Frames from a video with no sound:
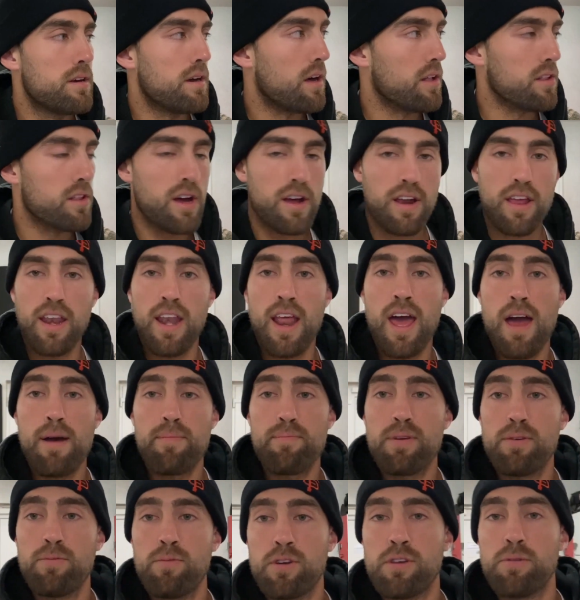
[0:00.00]
A lot can
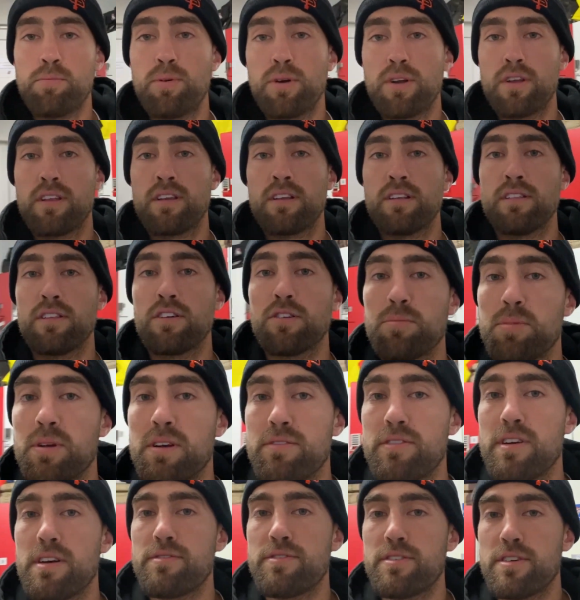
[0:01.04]
happen when you put in a little bit
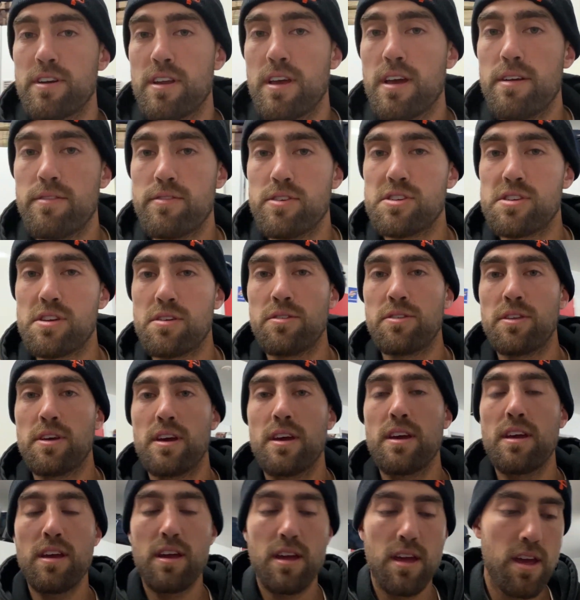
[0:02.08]
of effort every single
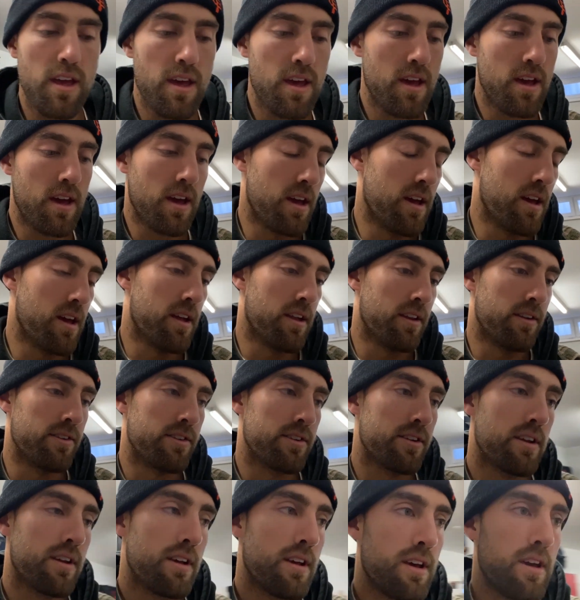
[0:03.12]
day, and
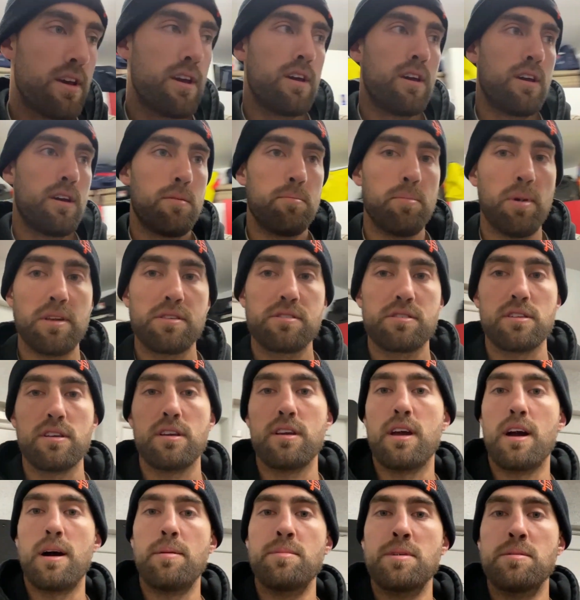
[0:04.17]

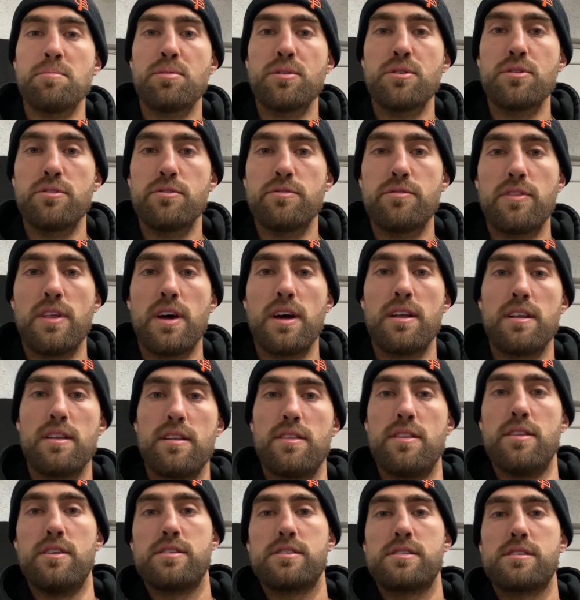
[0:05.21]
basically, I'm gonna prove
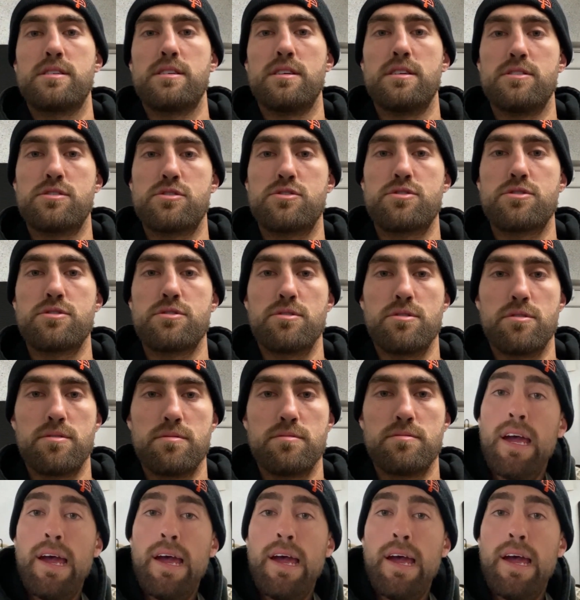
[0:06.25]
that this is true.